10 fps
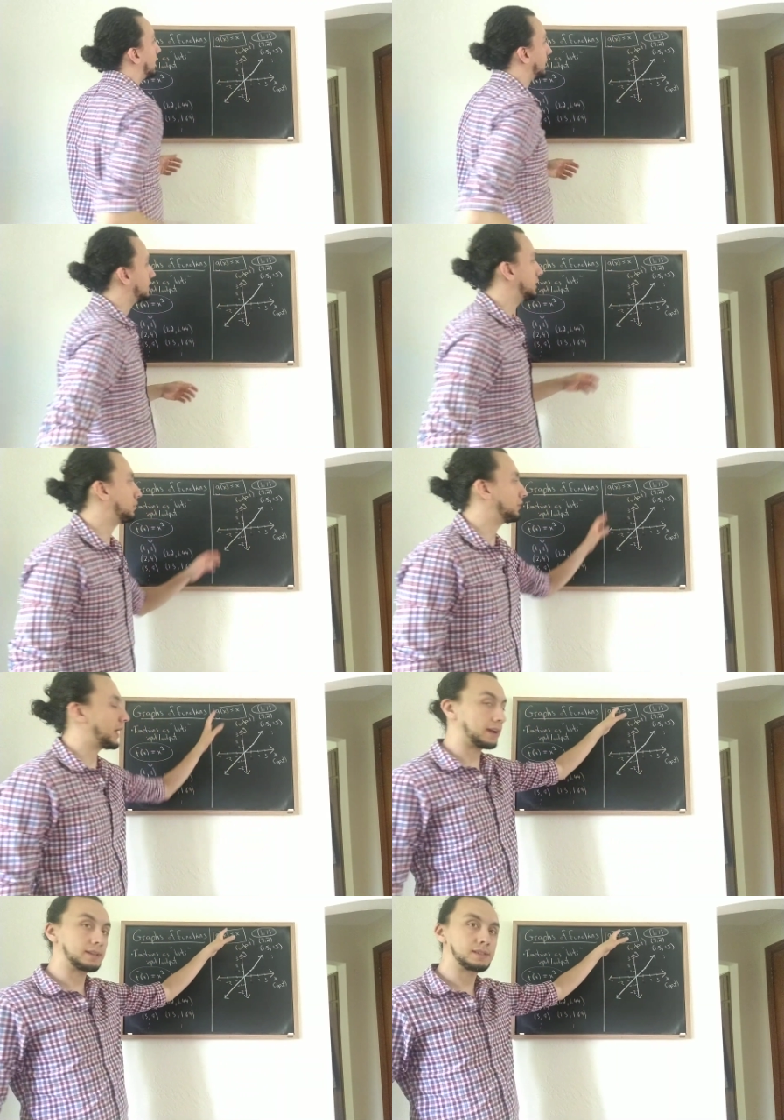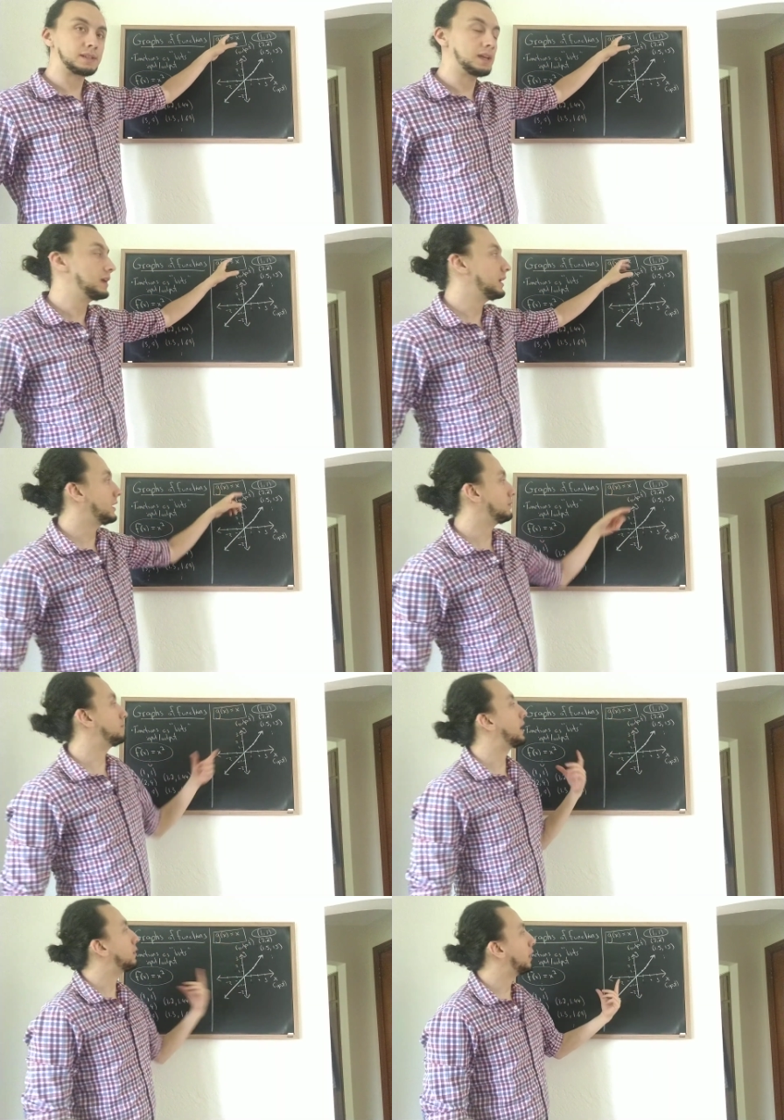of x equals x
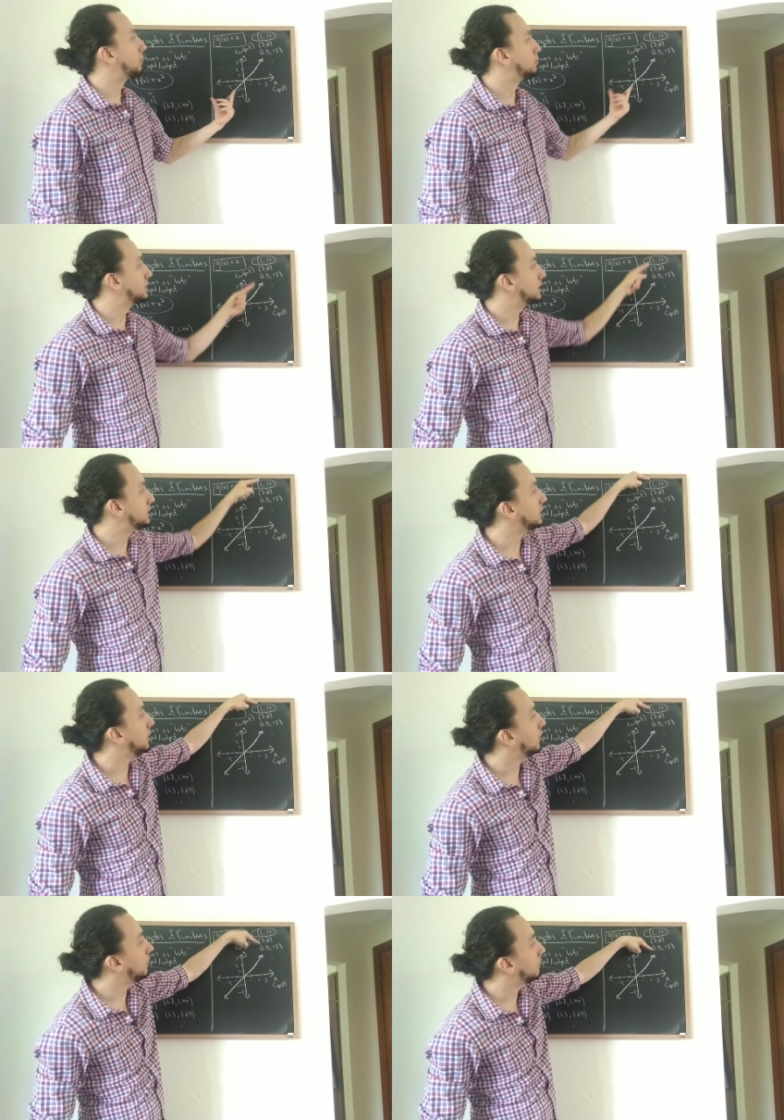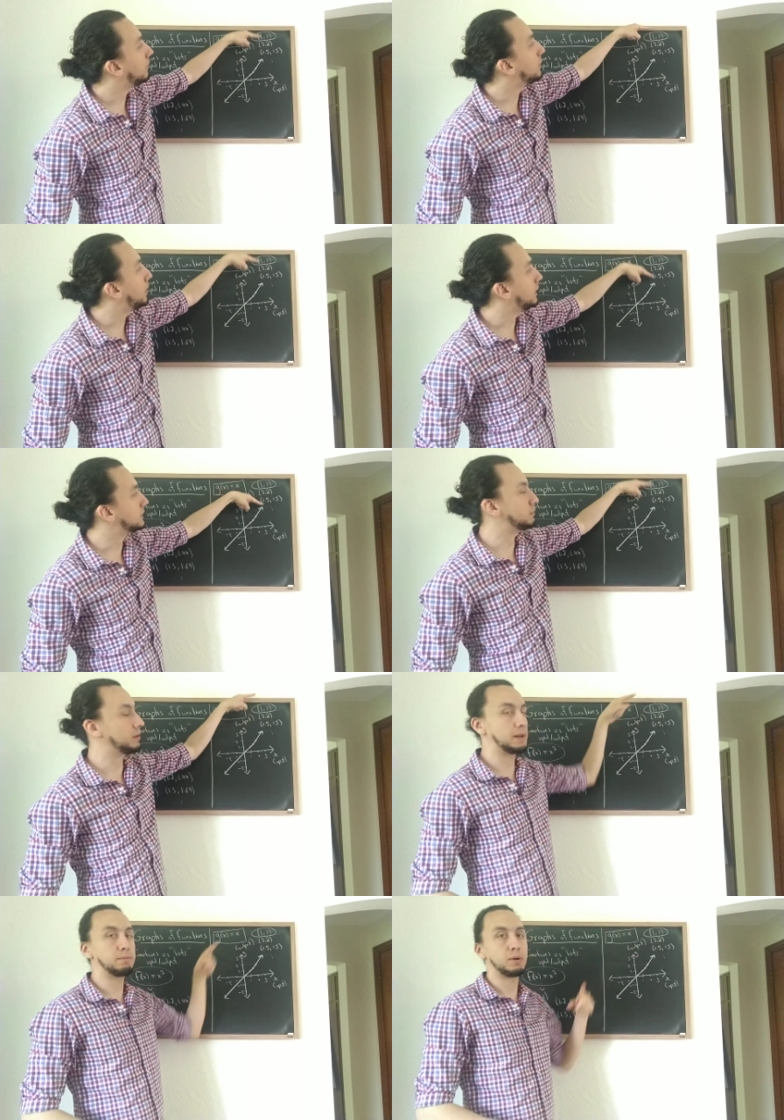by representing all the
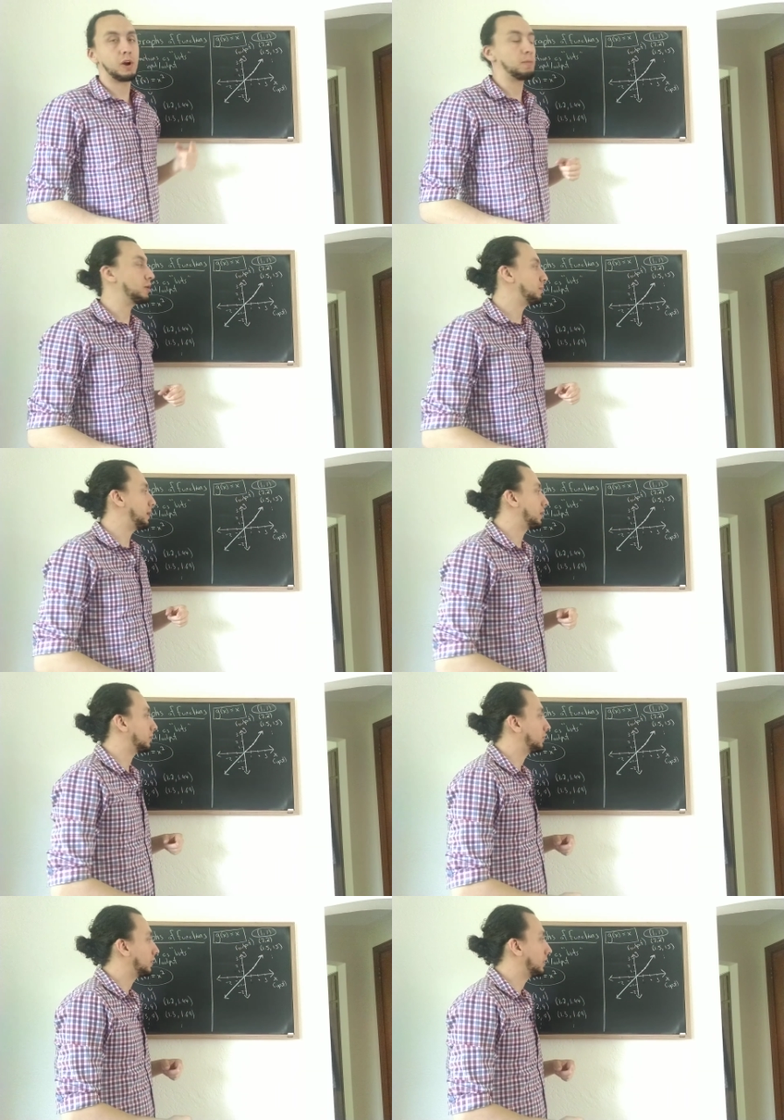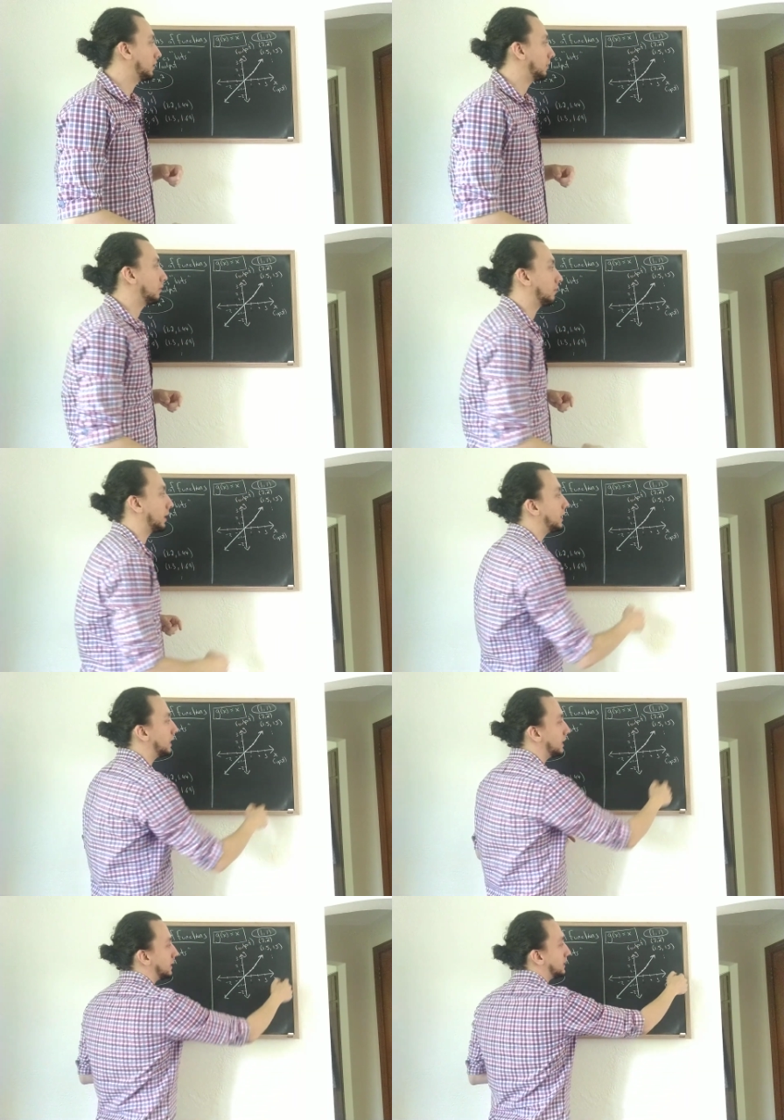possible input-output pairs,
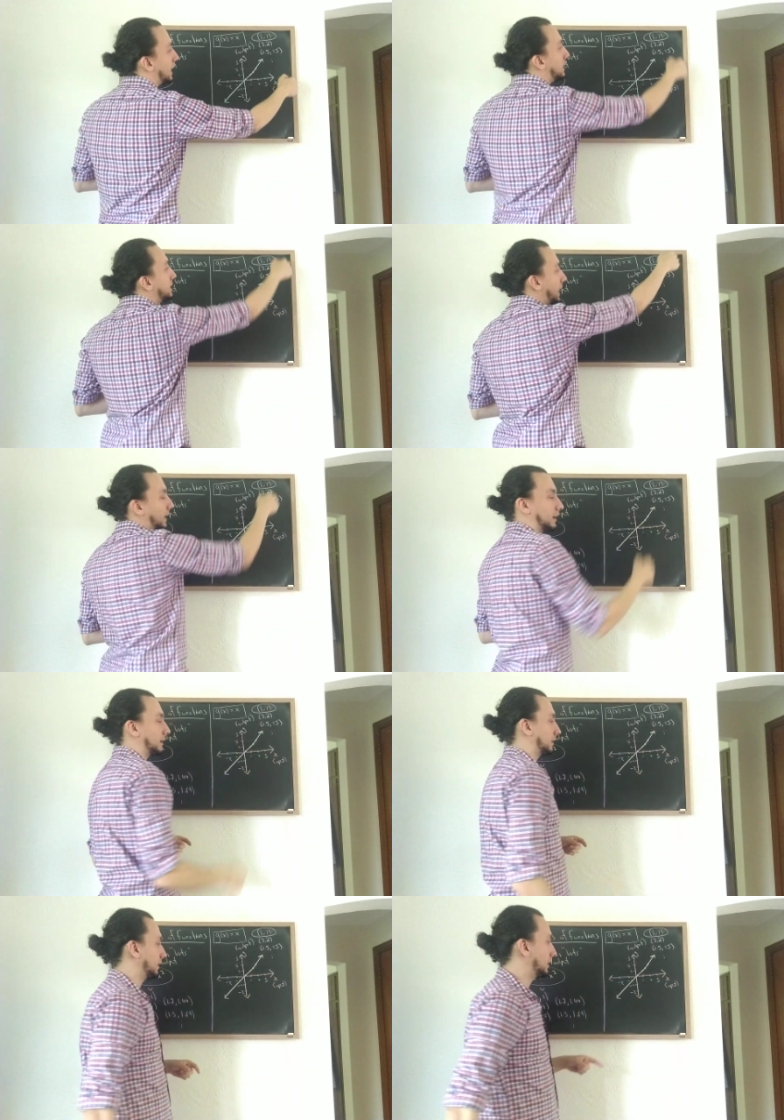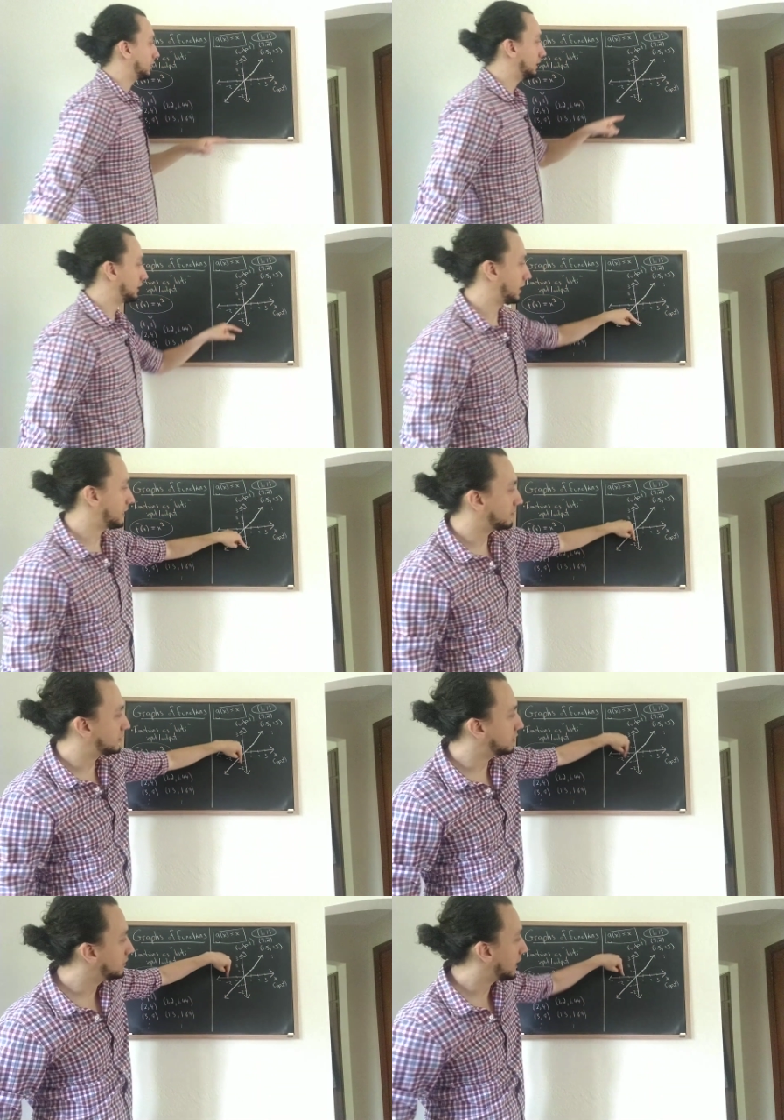right? 10, 10,
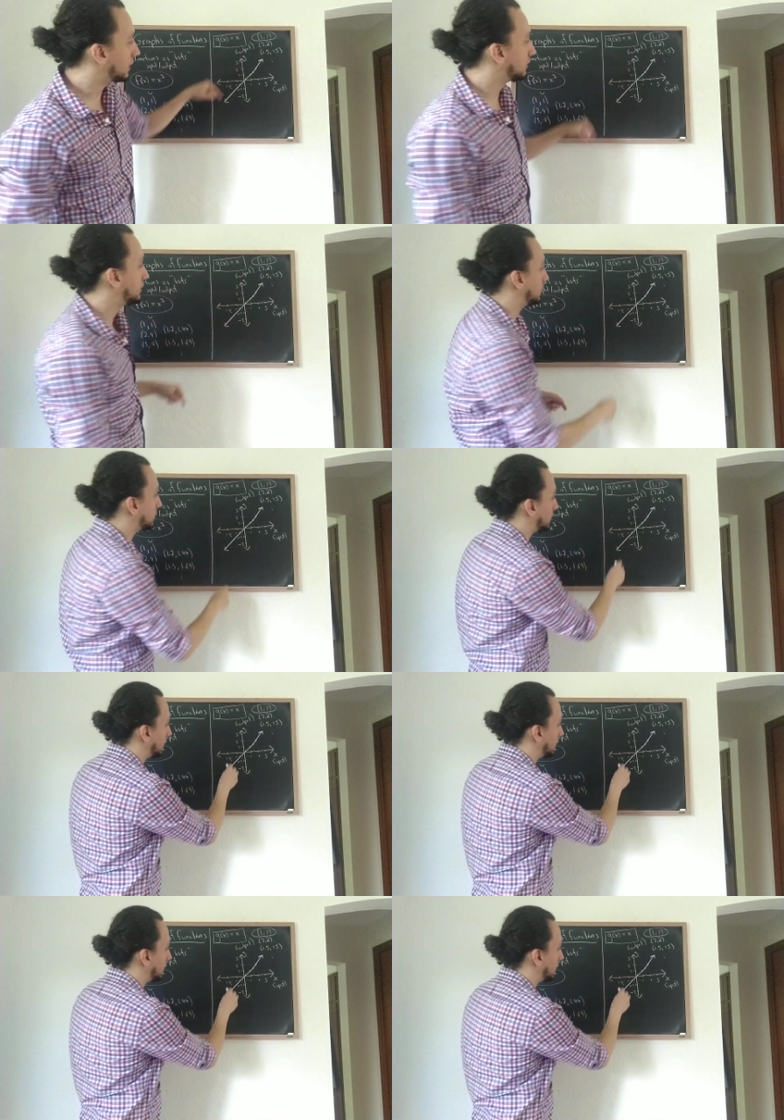negative 2, negative 2,